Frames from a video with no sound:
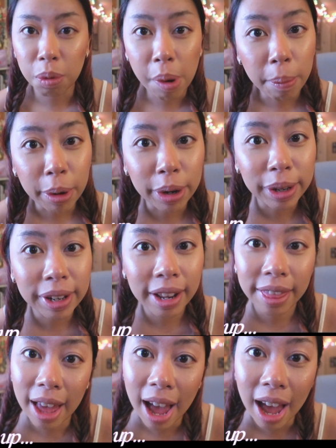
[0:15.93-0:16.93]

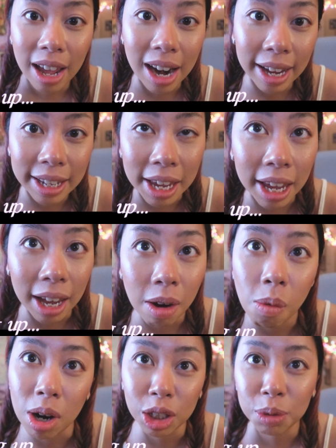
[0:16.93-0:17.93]
remembered that I
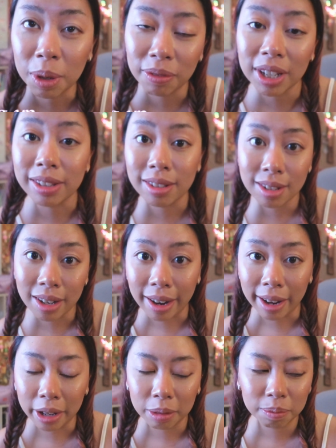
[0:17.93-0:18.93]
can't wash my face
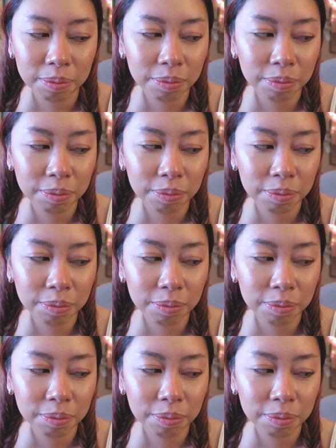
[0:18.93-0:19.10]
tonight.